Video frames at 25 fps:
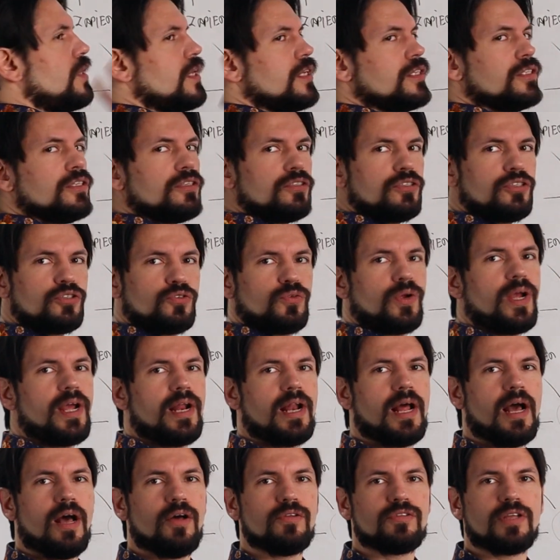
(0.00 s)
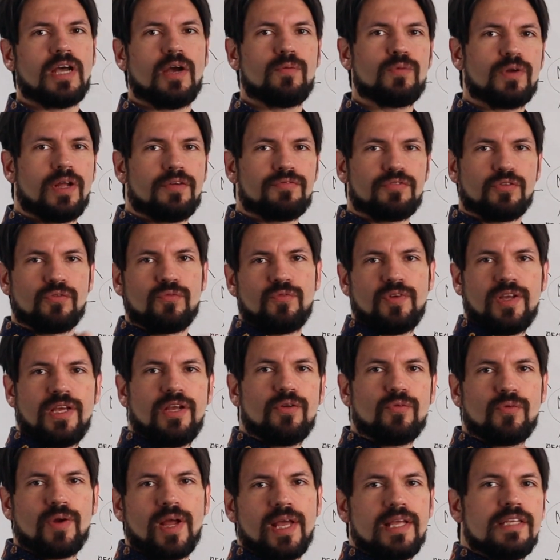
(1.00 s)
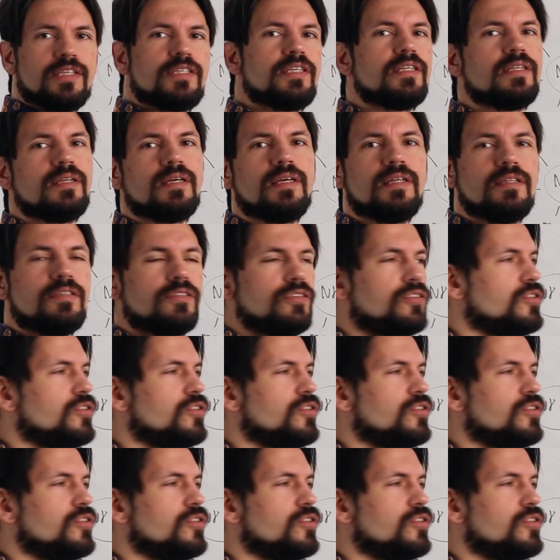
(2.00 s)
this straight out, I would have to rearrange it in